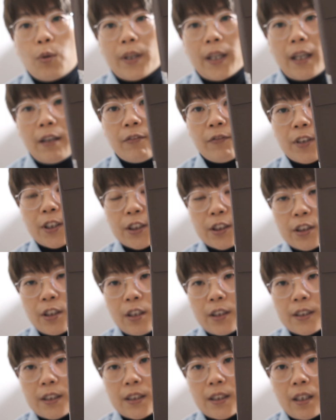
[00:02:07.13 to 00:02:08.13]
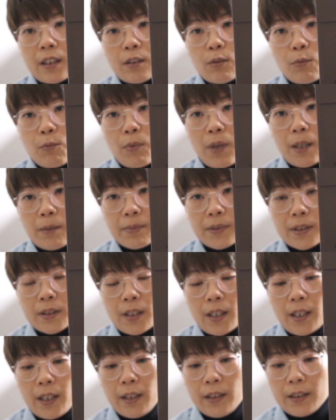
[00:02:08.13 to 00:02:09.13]
I first saw this on the
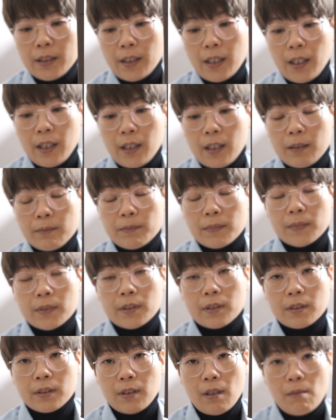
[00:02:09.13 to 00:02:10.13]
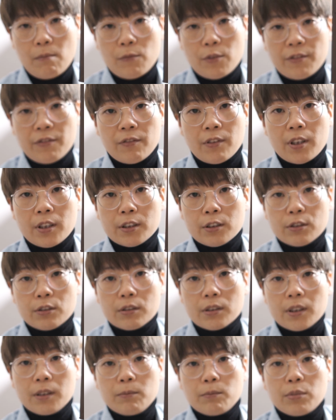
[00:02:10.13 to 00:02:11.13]
website, I'm referring
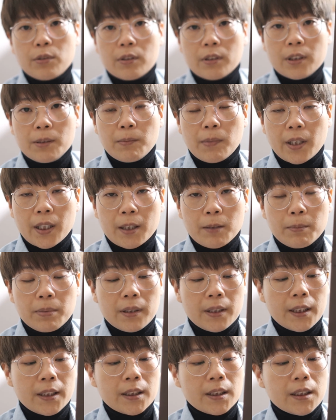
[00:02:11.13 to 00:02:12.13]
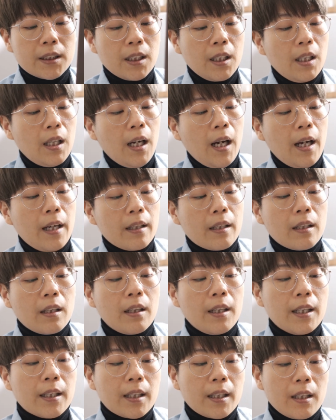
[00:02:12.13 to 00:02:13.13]
to the Employee Marketplace, I
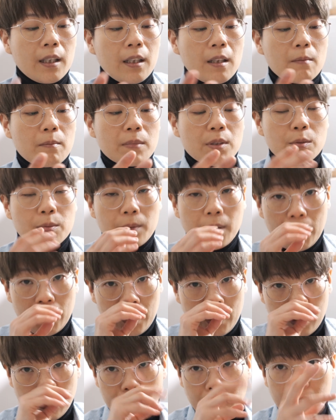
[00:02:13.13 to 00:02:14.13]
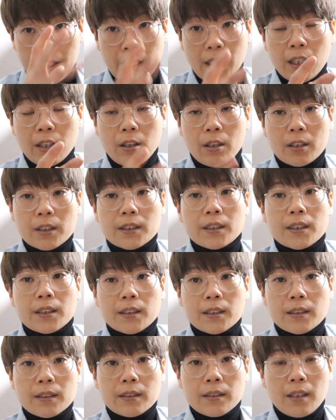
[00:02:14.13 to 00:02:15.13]
thought it comes with the greeting
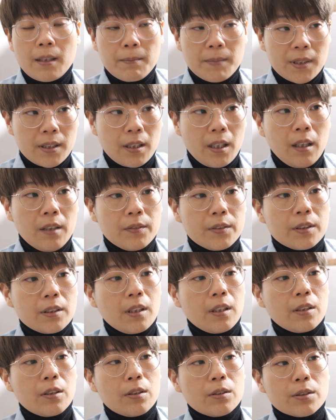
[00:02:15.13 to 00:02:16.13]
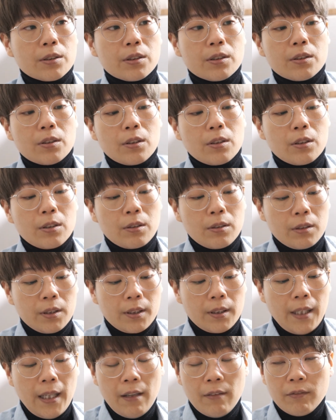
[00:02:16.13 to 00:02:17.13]
cards themselves and also
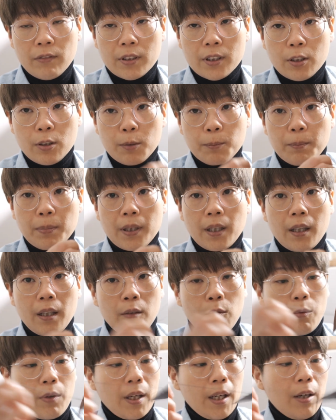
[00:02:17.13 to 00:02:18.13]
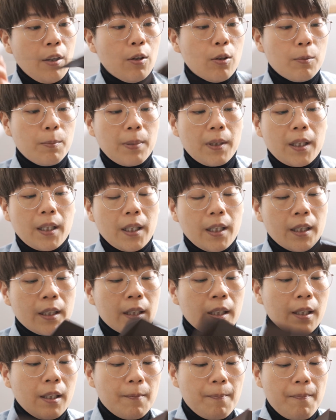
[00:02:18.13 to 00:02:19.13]
the envelope. But then when I opened
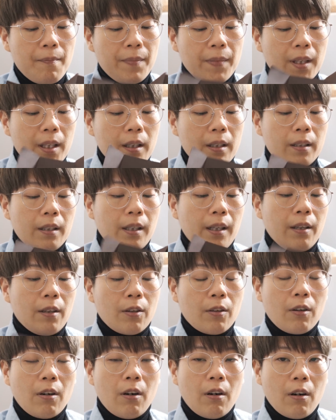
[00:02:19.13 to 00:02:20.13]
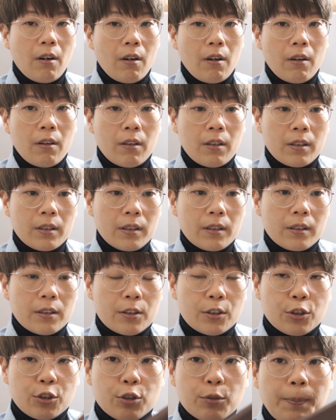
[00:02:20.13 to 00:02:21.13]
it, there are
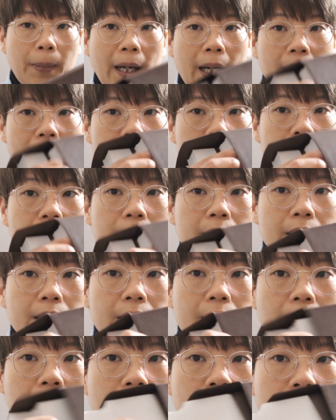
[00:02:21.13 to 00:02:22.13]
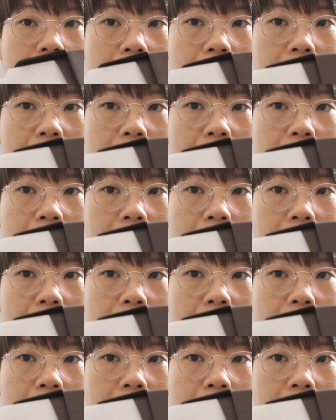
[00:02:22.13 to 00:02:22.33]
two packets inside,